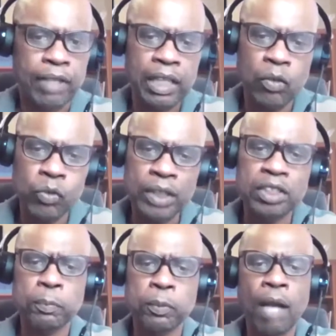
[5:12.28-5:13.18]
It runs
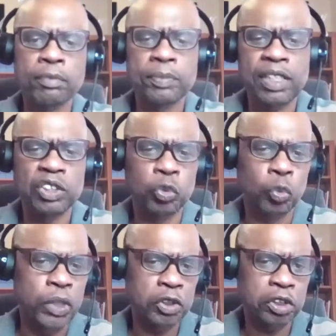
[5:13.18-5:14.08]
into problems because
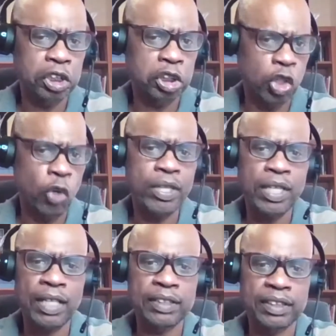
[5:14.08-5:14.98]
research is showing
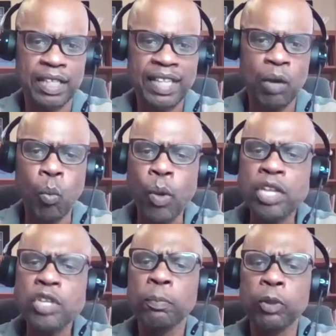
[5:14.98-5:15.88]
us that
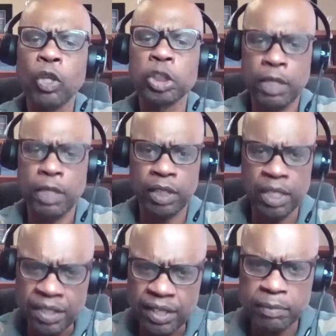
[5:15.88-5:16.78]
when you approach people
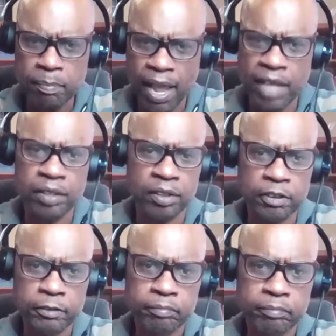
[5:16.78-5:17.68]
in this manner,
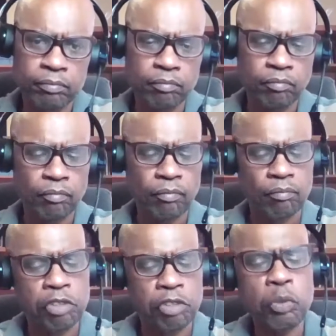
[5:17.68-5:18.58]

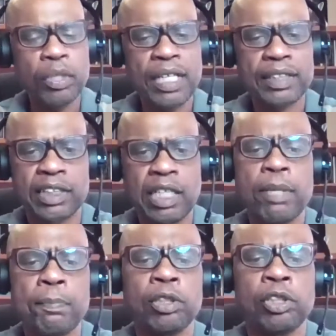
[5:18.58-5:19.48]
you will get some
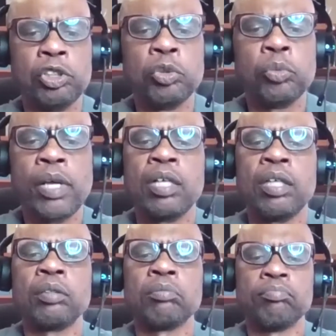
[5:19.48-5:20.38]
people who
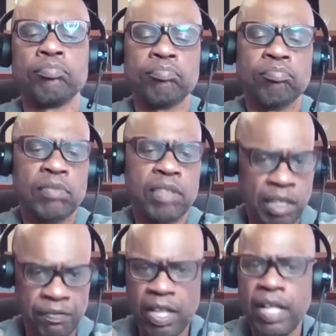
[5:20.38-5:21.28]
will
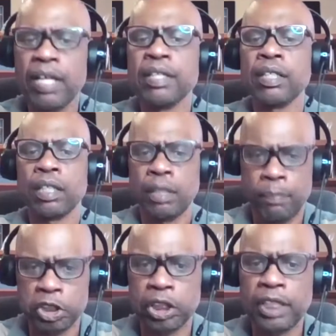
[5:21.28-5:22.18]
give in,
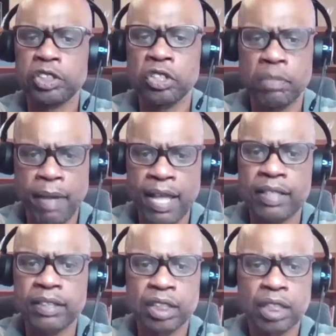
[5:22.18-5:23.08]
capitulate to your
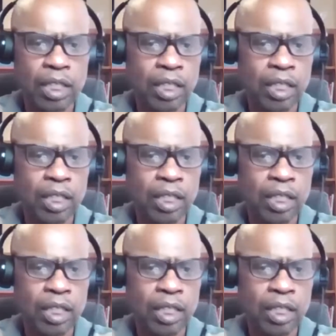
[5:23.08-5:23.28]
demands.